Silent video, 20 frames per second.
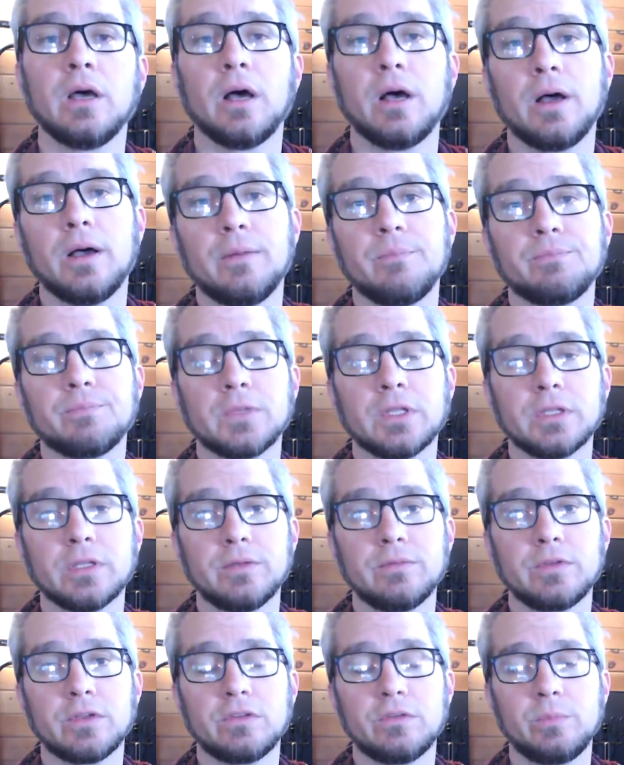and
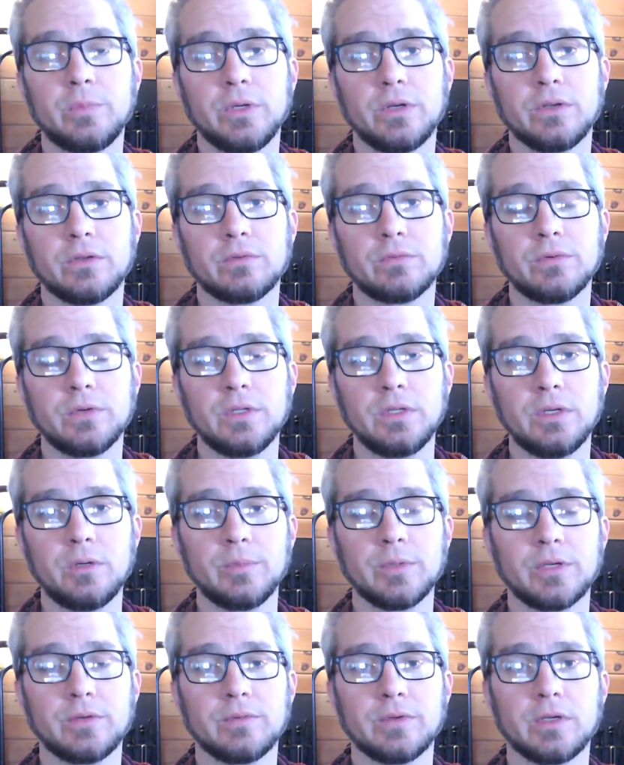lived experience for a little
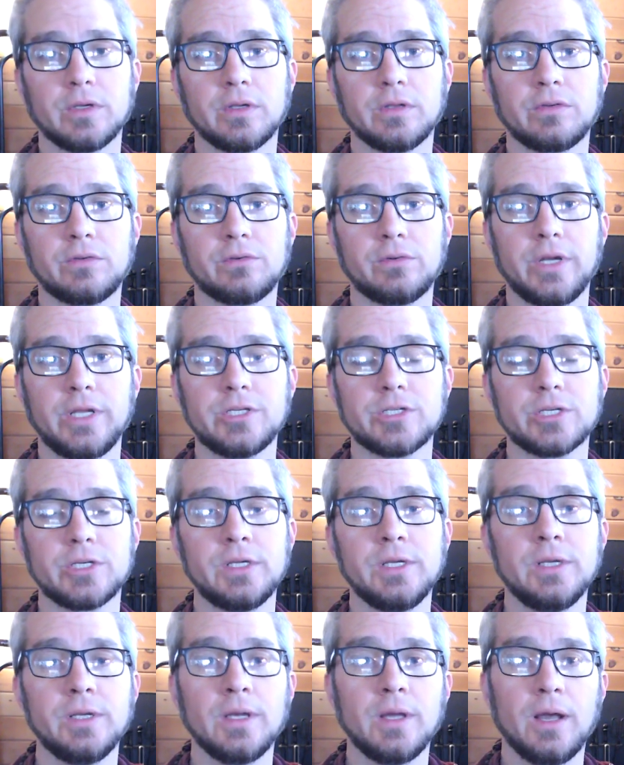bit of a stretch,
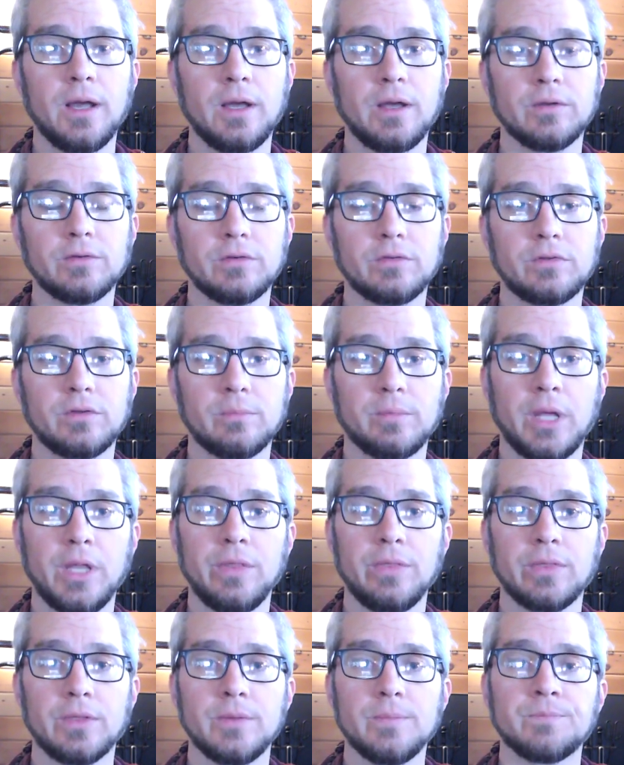just a
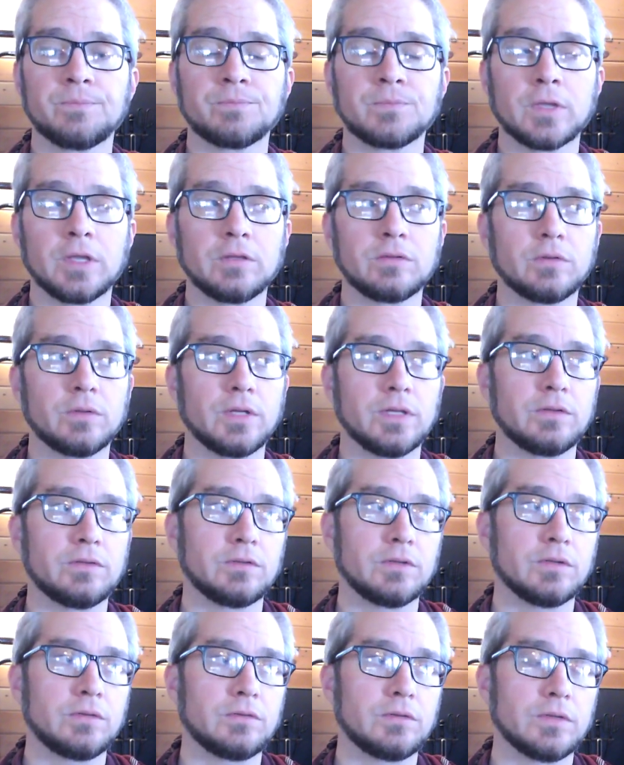month. And so that's
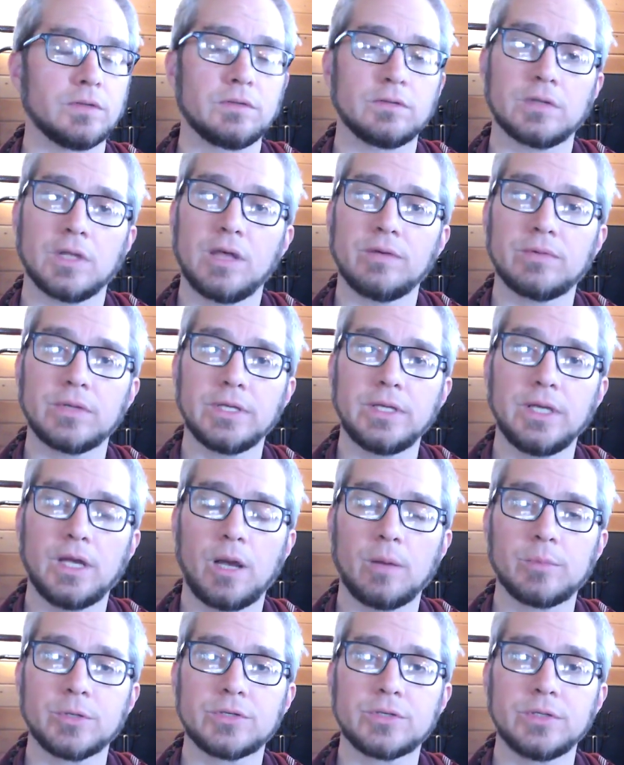just this lovely
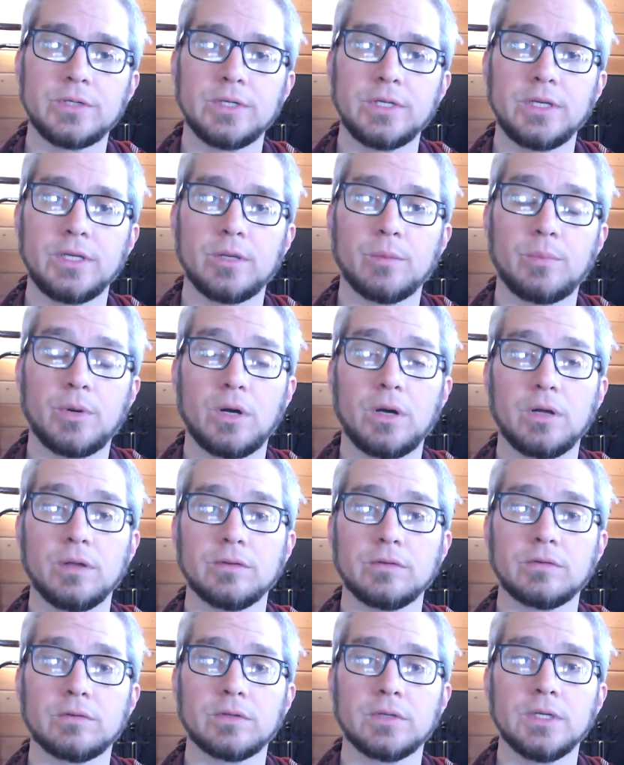opportunity to
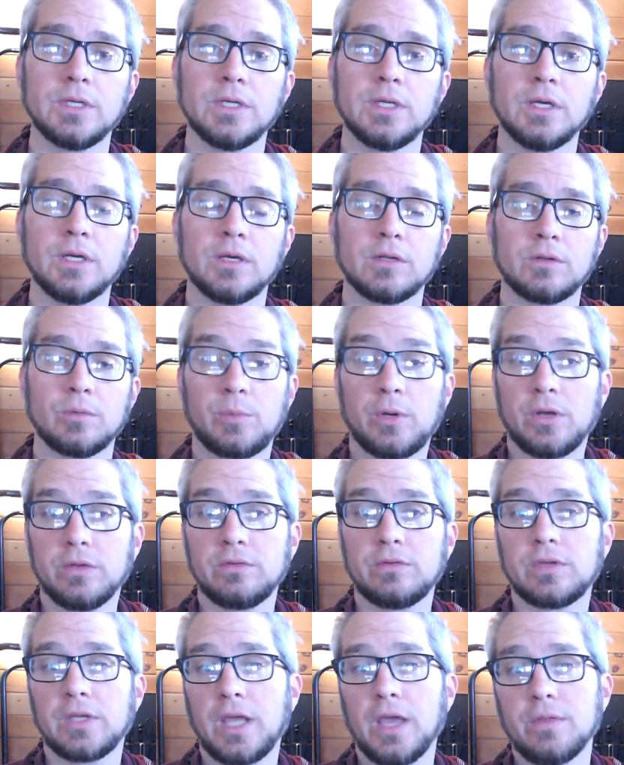pause
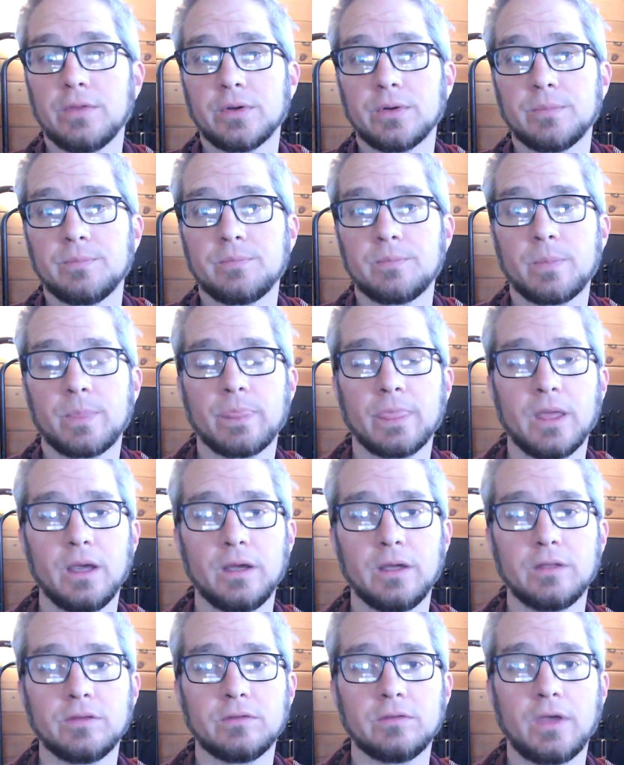together
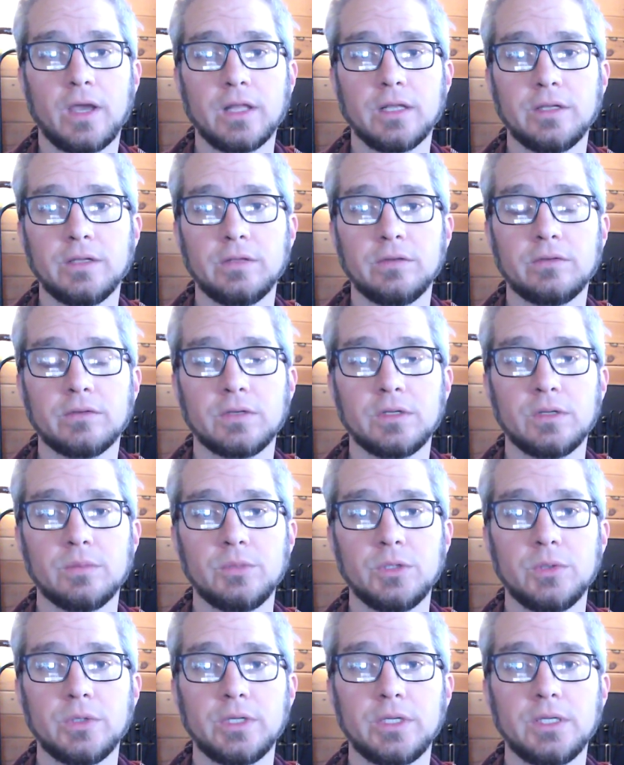in silence and
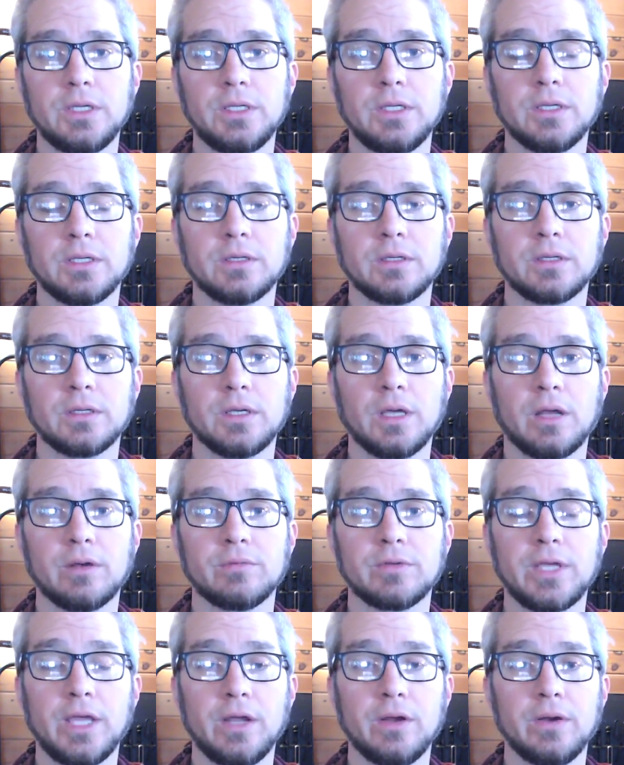community and kind
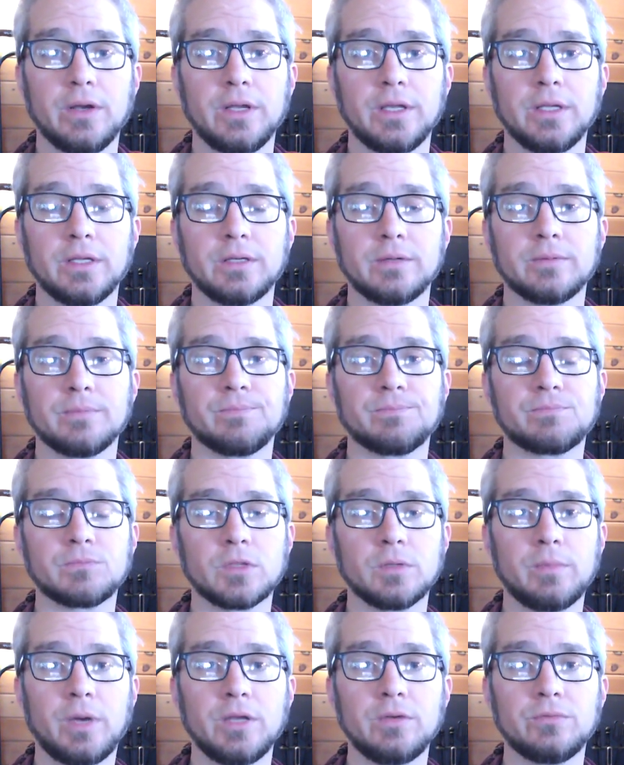of caring and
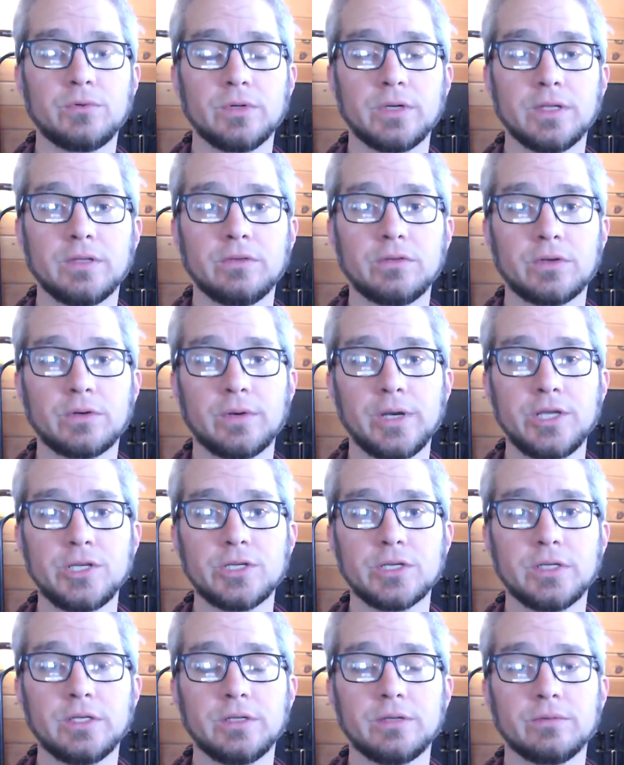mindful
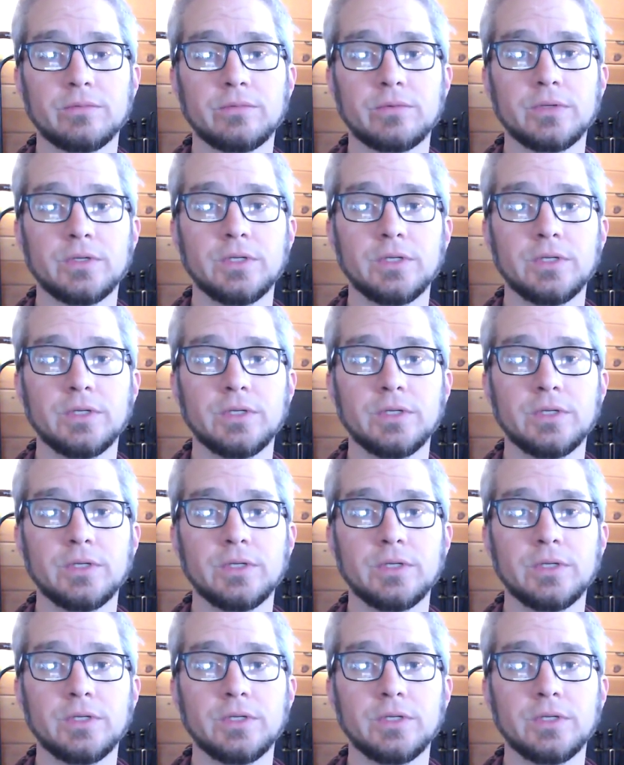consideration of